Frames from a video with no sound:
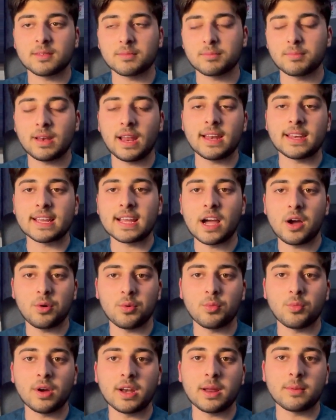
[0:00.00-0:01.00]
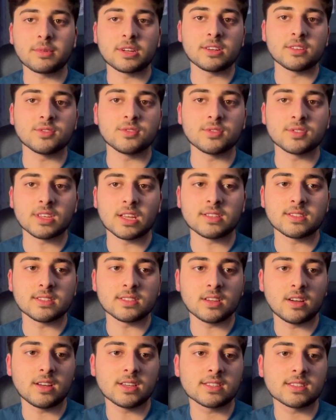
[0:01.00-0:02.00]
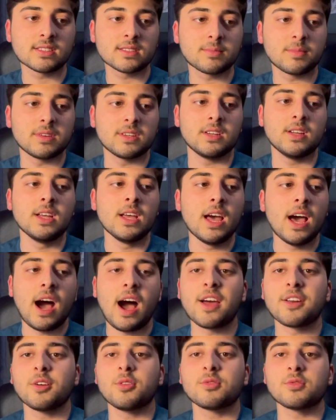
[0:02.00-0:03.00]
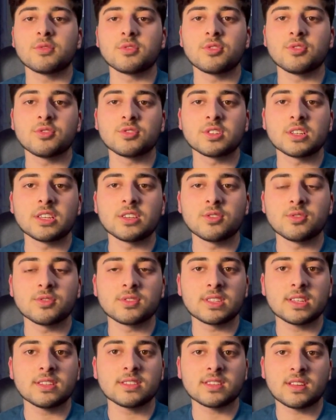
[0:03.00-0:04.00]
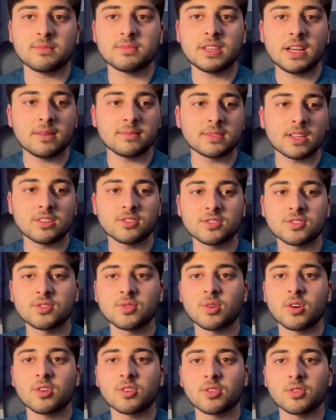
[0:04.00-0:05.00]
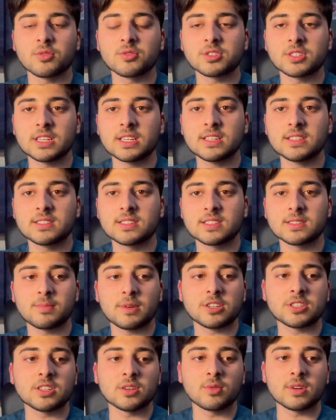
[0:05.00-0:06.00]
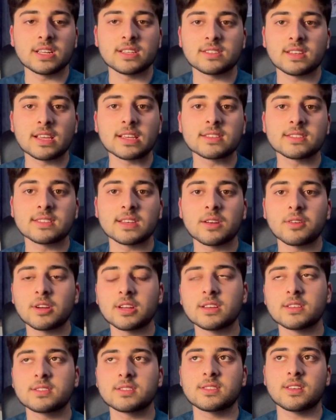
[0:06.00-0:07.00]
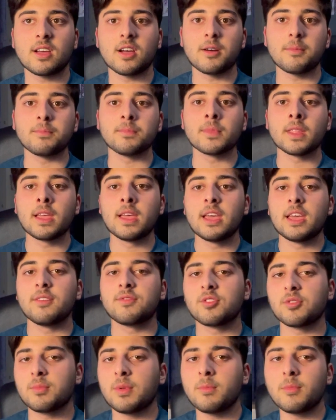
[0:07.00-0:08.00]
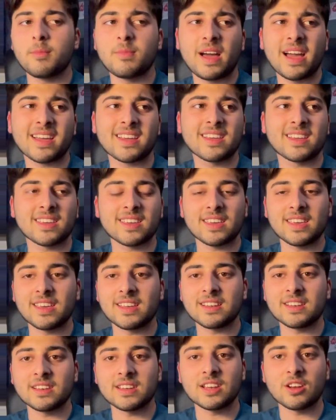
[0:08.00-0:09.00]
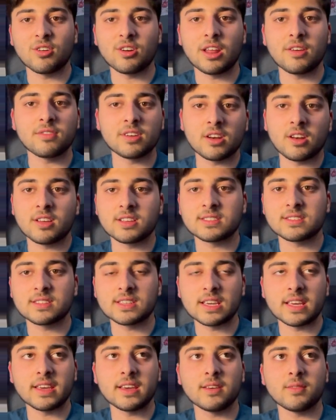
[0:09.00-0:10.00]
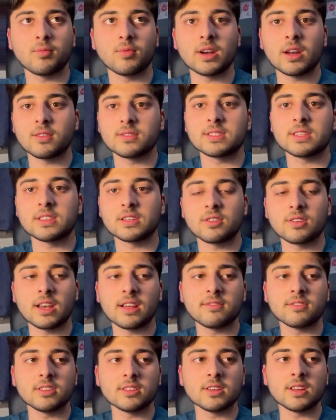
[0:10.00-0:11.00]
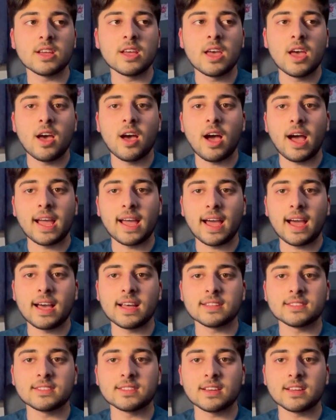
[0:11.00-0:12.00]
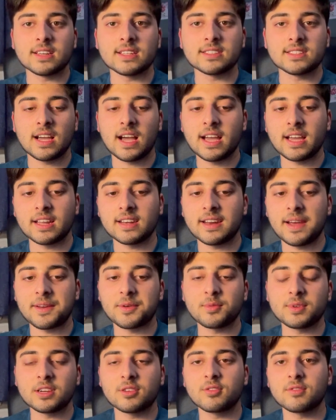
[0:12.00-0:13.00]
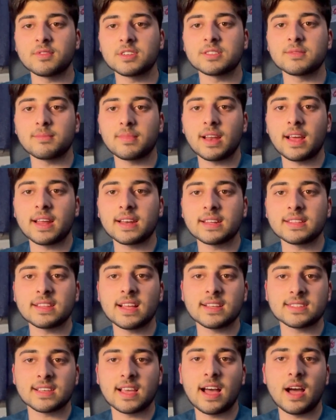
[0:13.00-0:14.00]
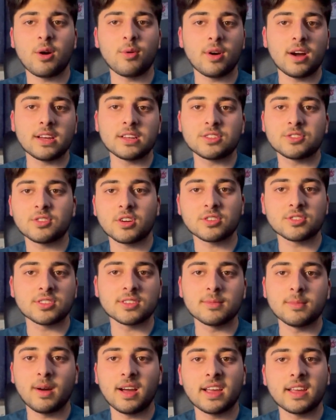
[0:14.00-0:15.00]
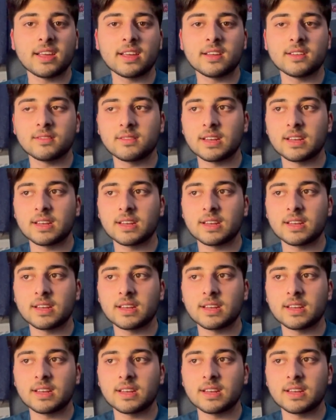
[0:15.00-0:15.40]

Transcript: planning out when I'm going to do certain tasks, but I don't usually use this. Sometimes I just do it on Google Sheets, especially when it's serious. If you remember back in year 11 last year, when I was in year 11, I had an entire 9-week revision plan, and that's how I structured my